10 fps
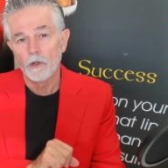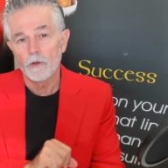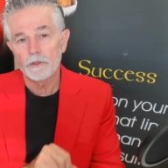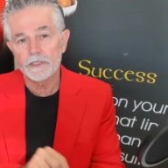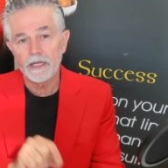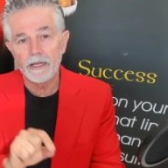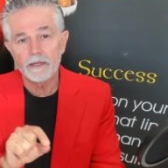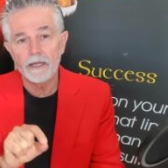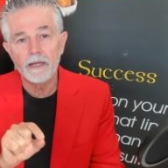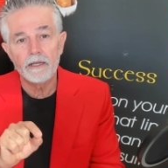who
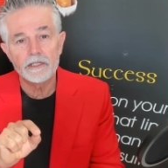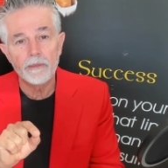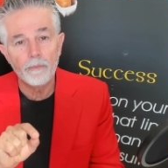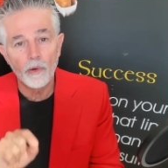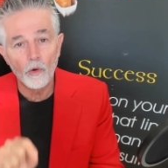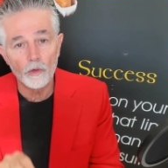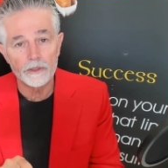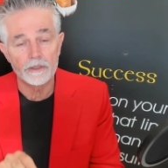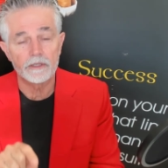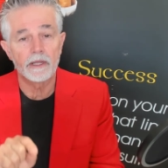said it is
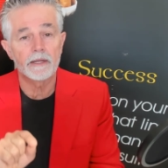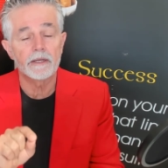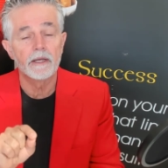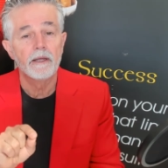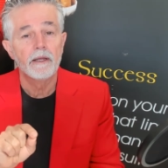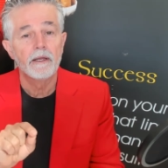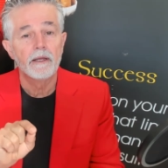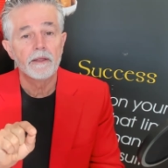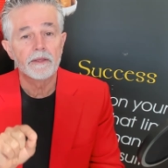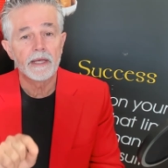important
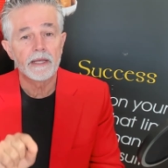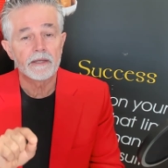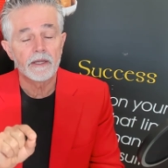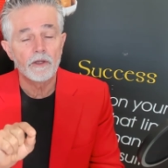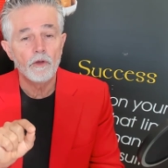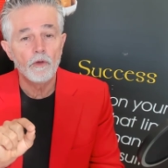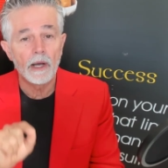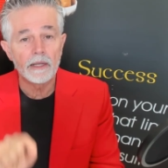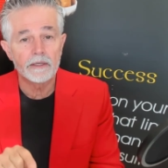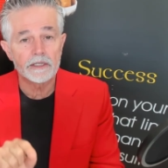that you
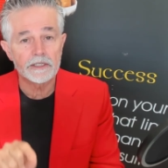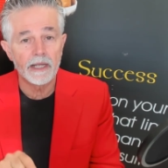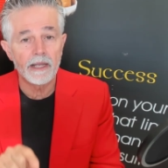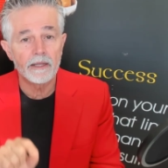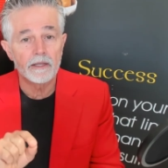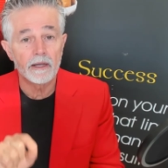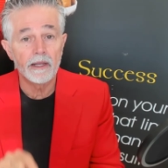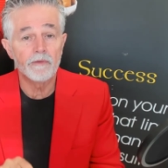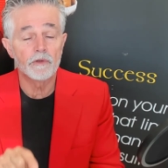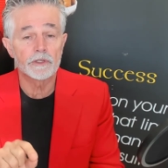understand the
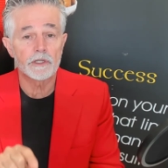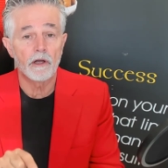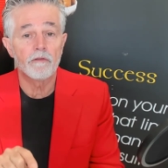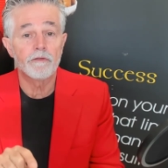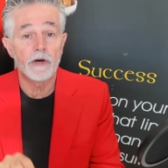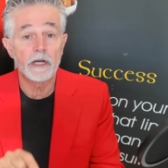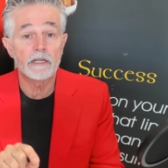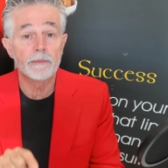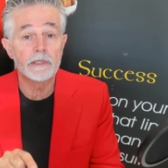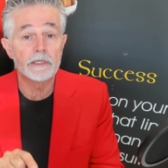levels of
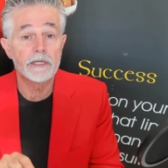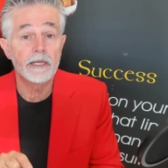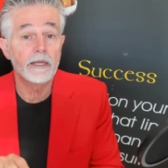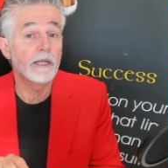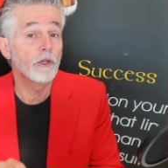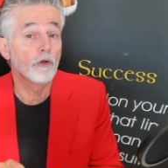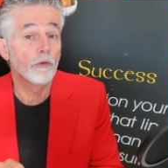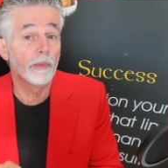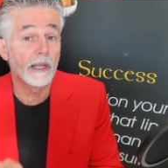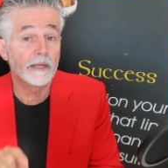vitamin D in
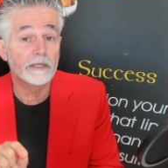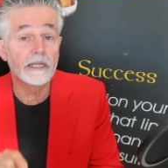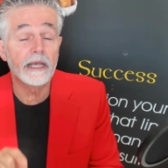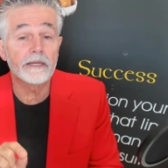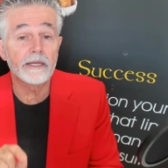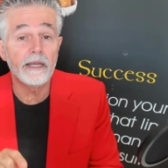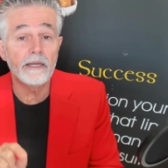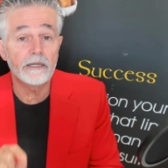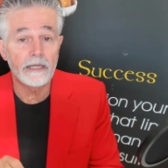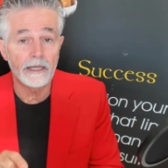your blood. Get
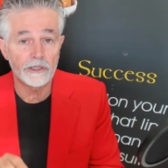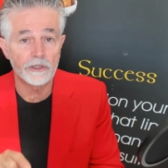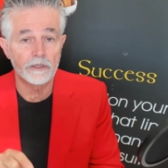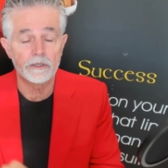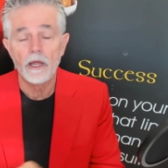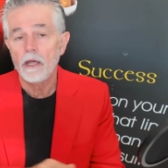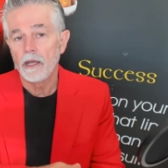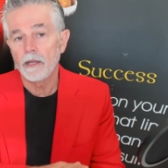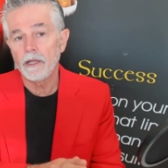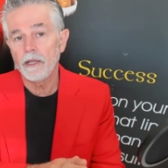it tested.
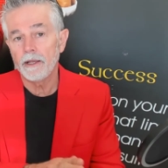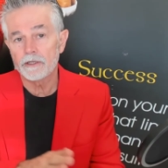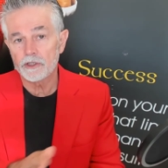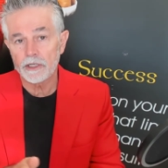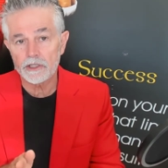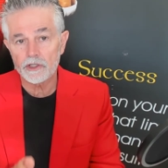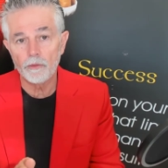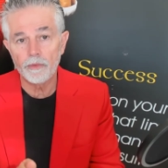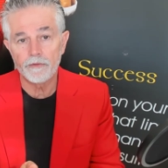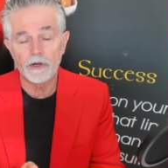And he has just
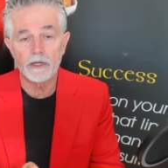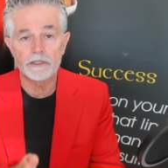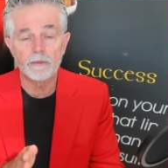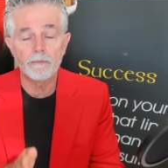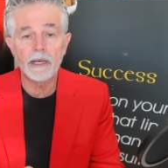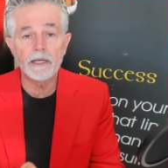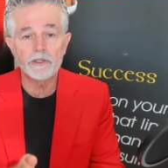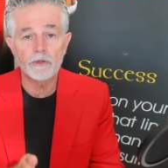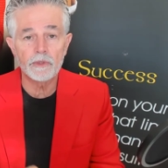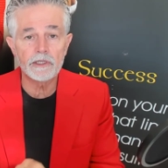supervised a
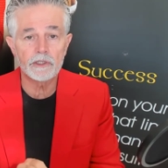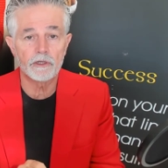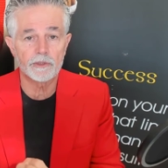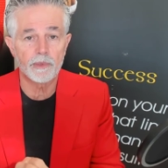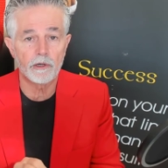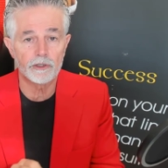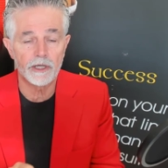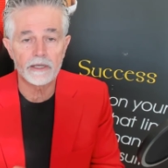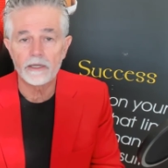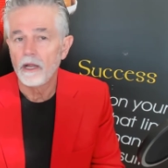major research
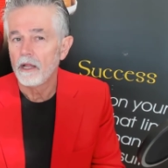project